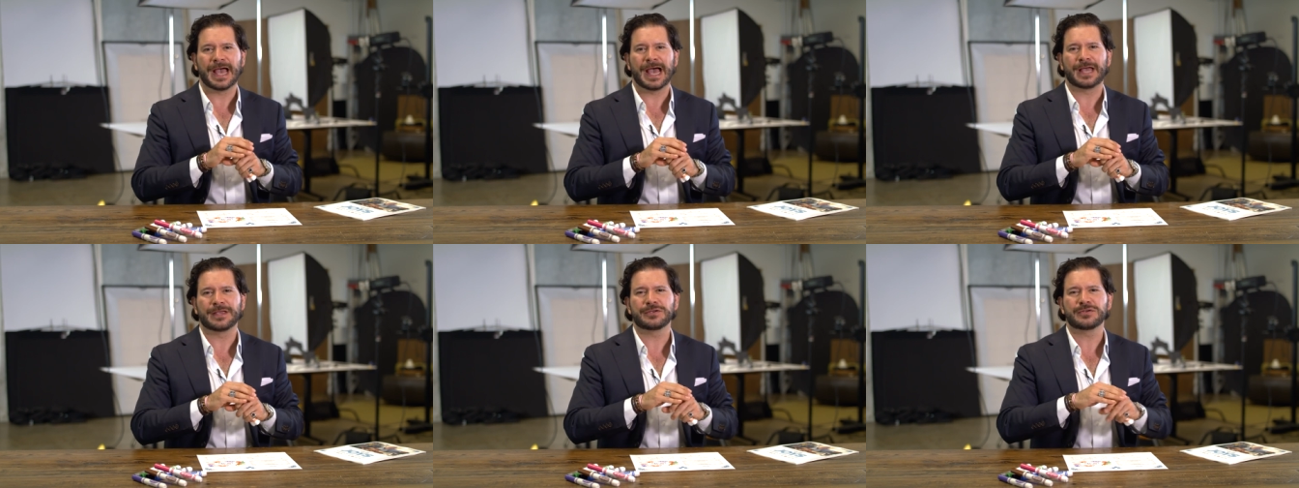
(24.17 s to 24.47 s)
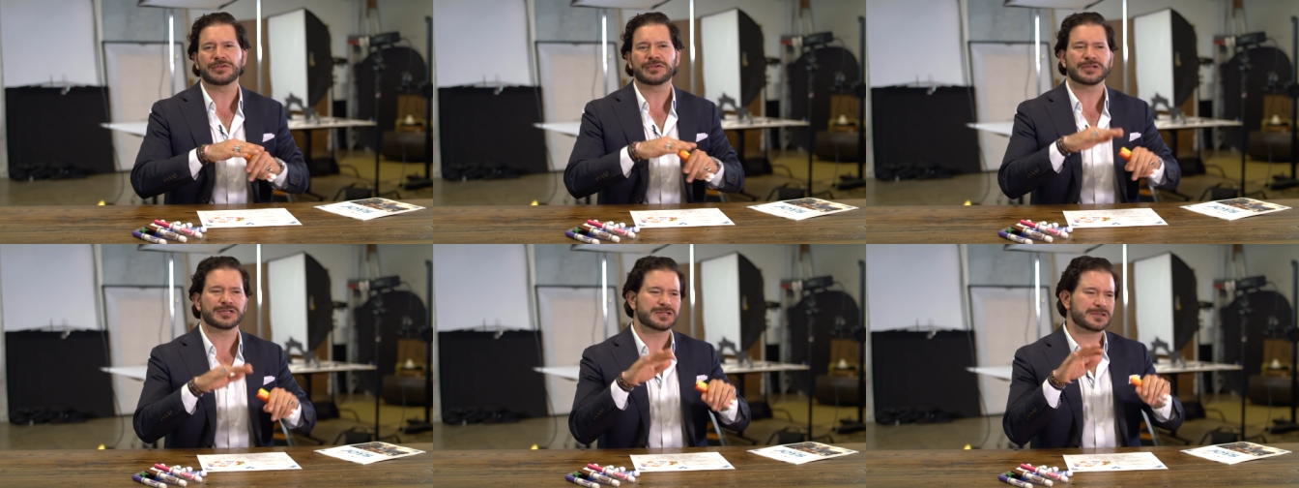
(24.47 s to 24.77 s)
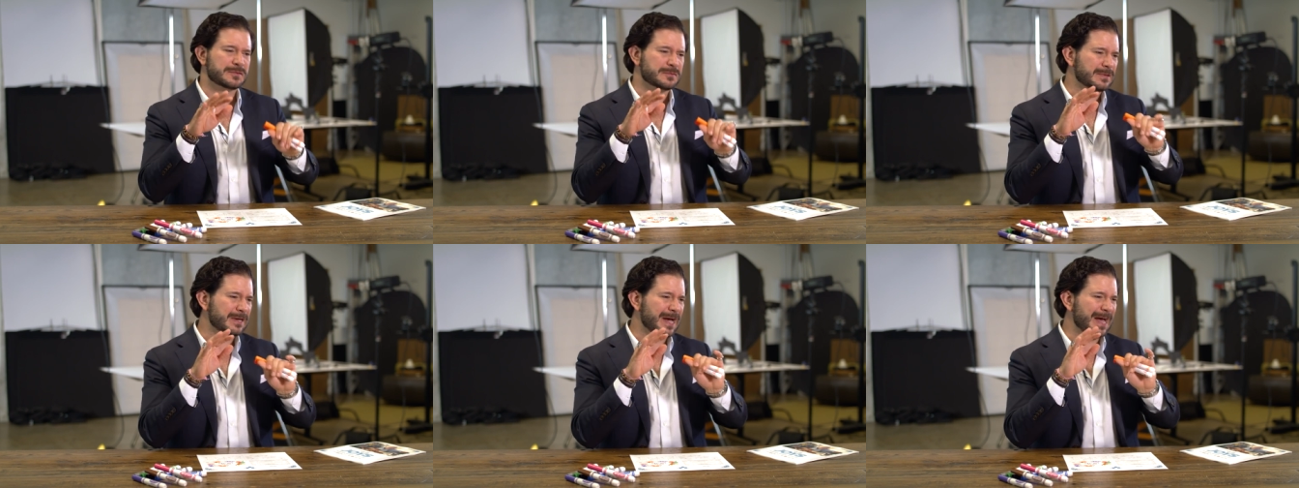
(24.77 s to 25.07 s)
and you
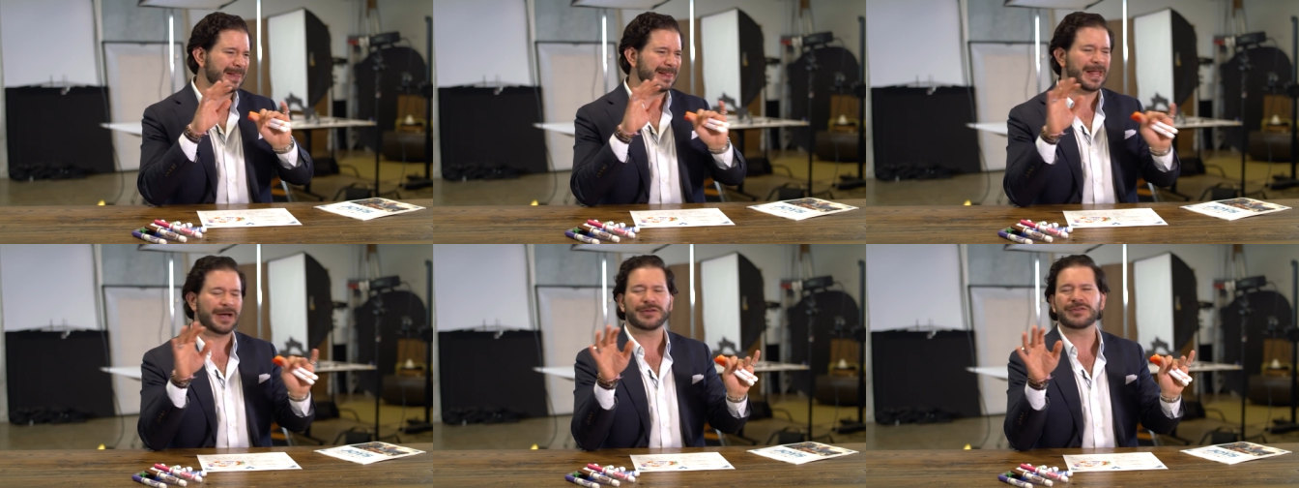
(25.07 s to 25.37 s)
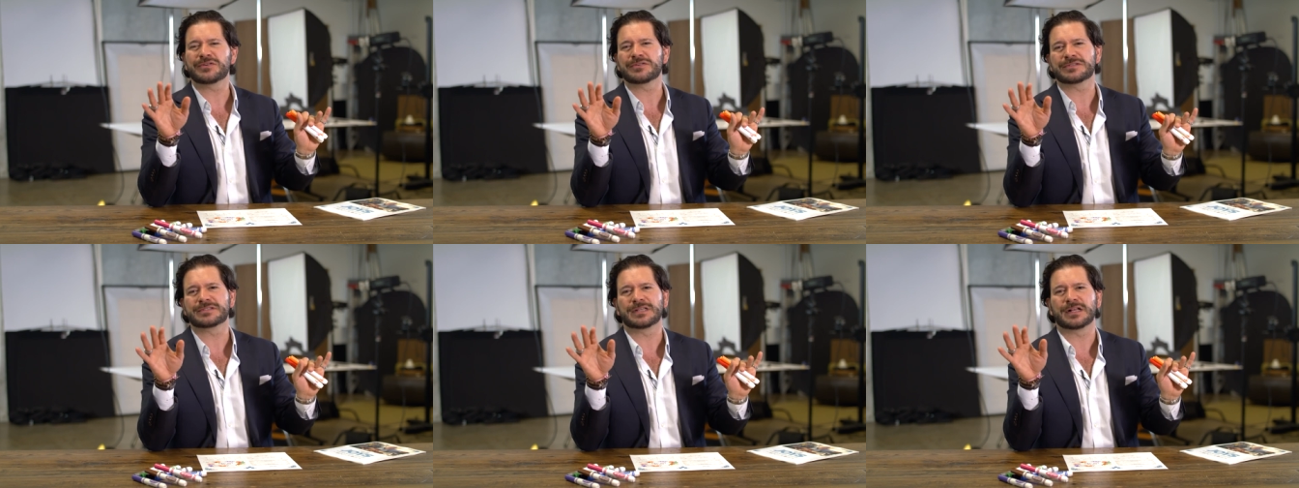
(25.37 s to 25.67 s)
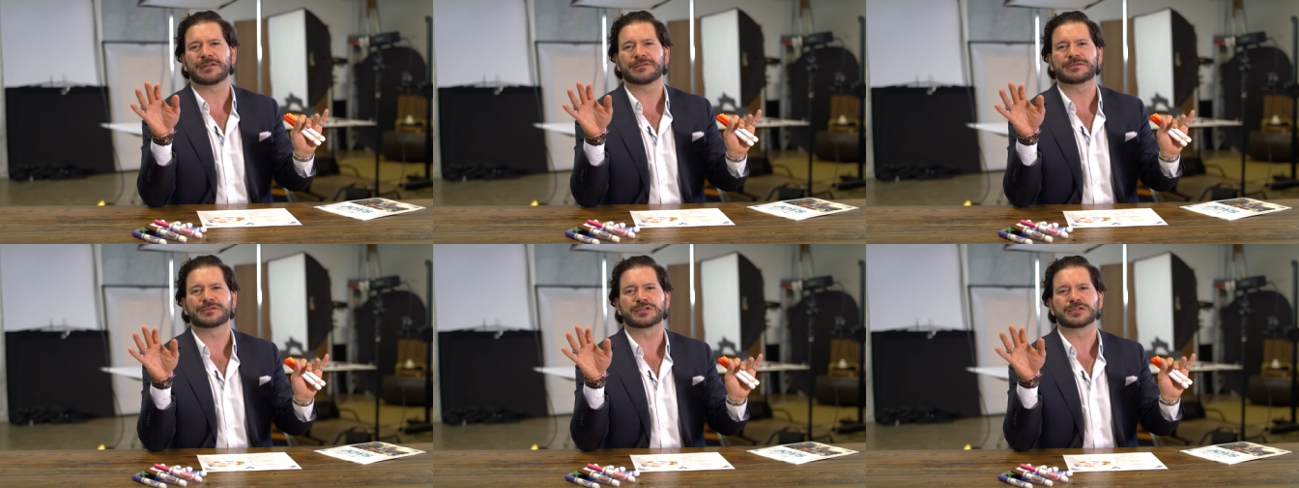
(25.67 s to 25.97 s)
just allow
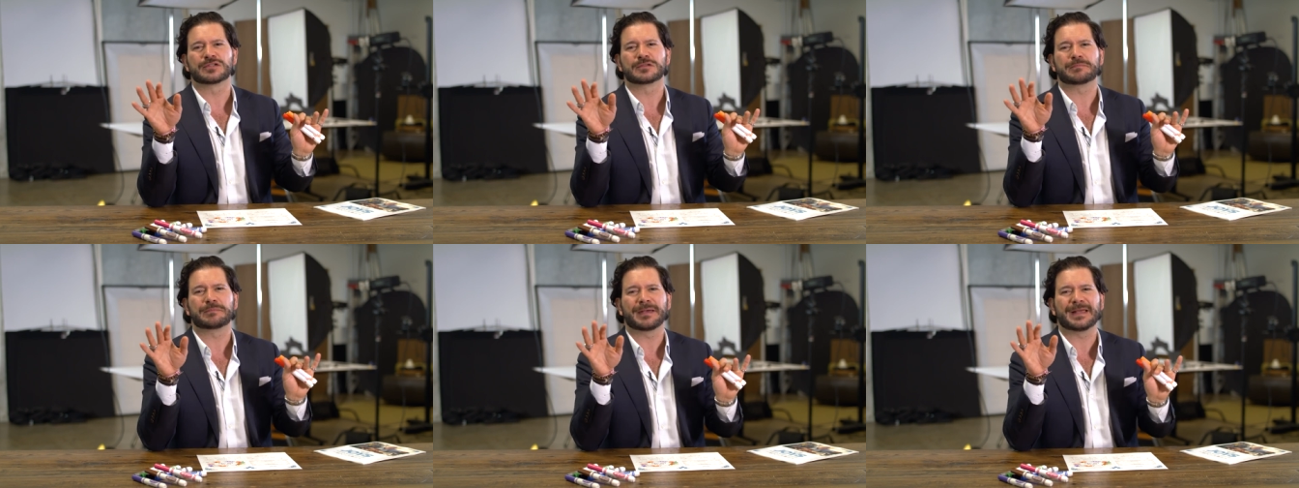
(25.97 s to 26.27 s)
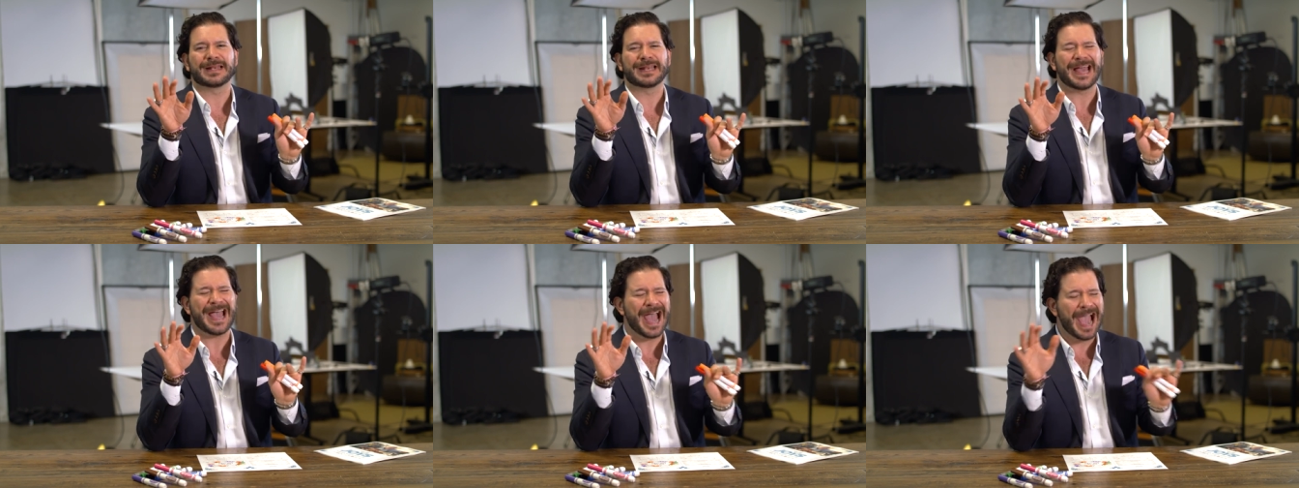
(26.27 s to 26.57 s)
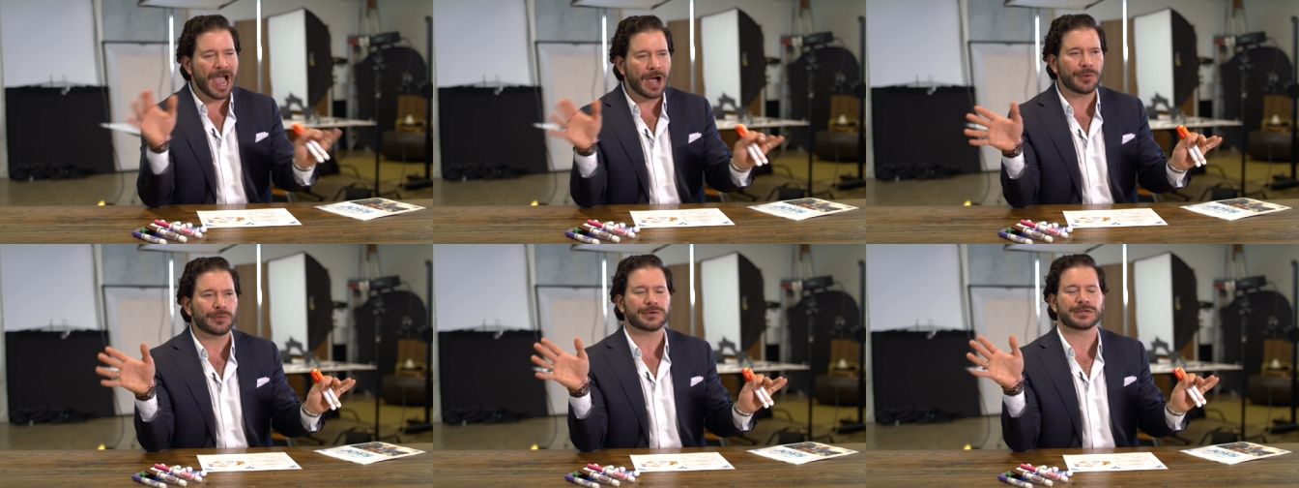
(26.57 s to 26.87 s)
yourself to spend
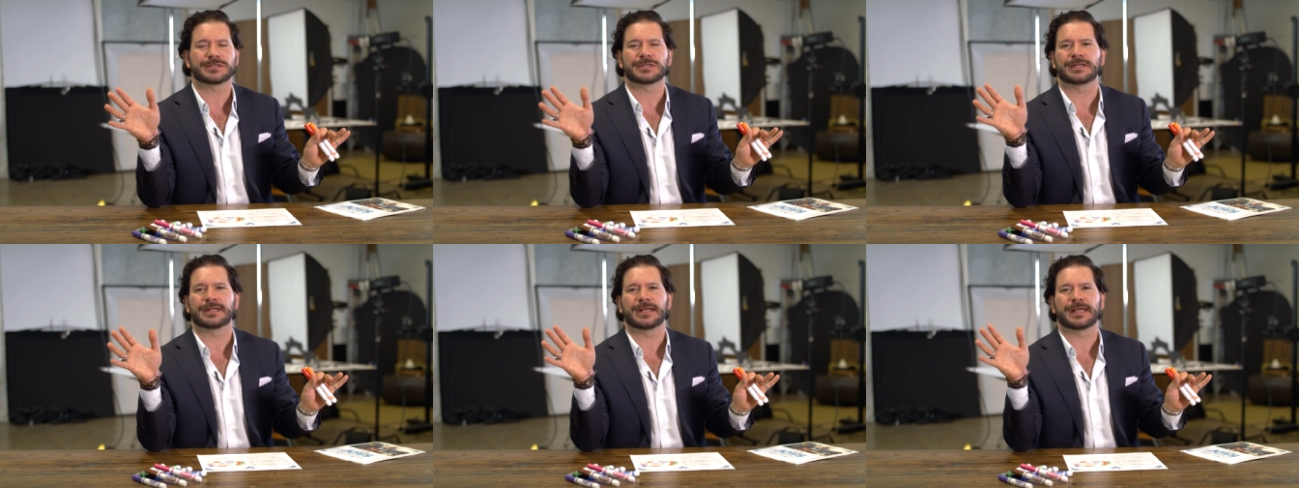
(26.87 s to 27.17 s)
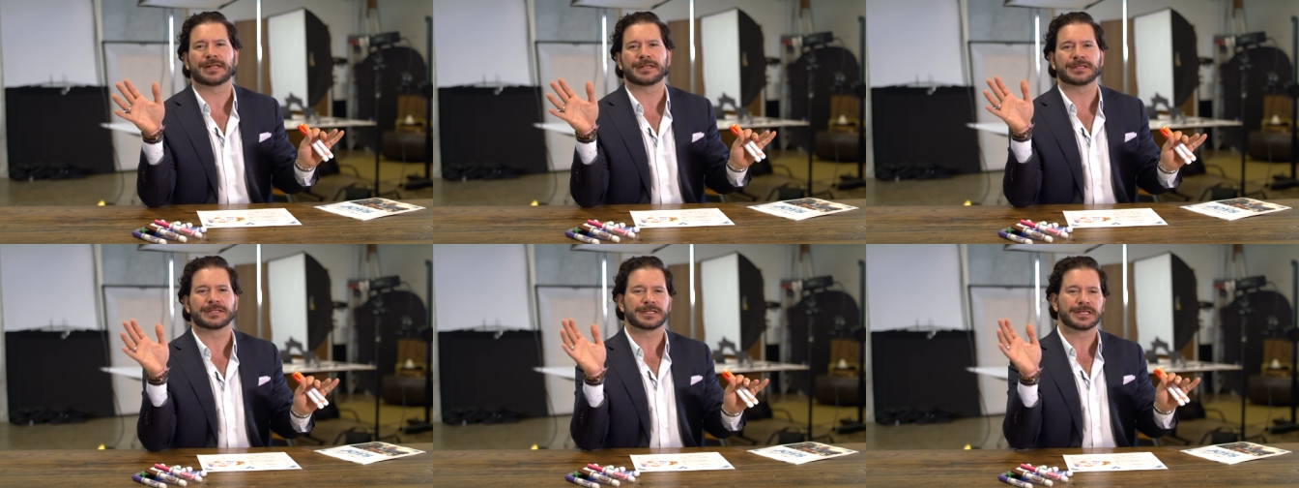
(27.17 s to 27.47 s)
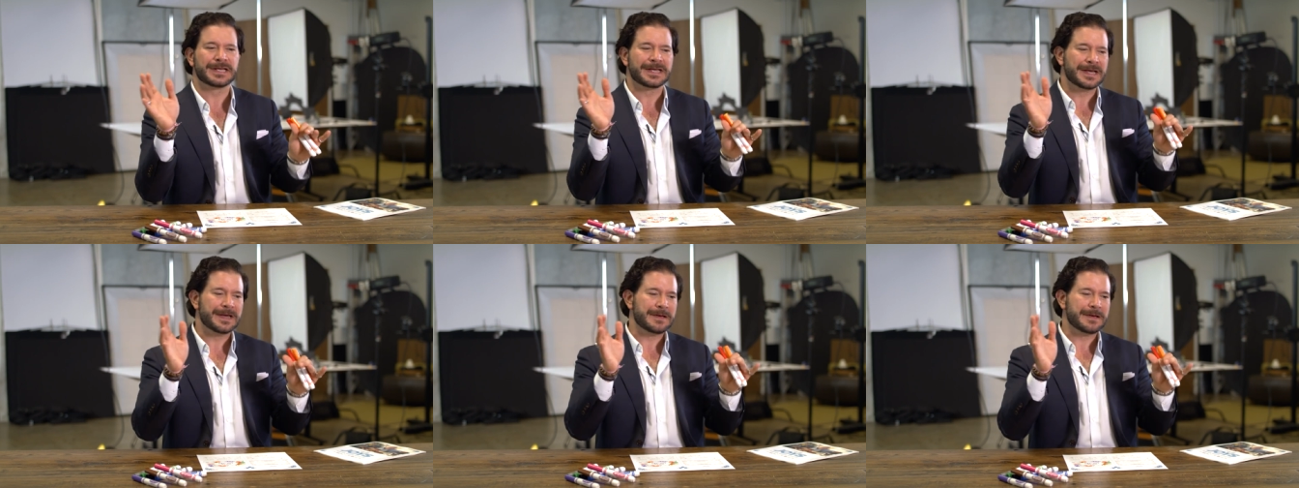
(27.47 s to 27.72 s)
hours on end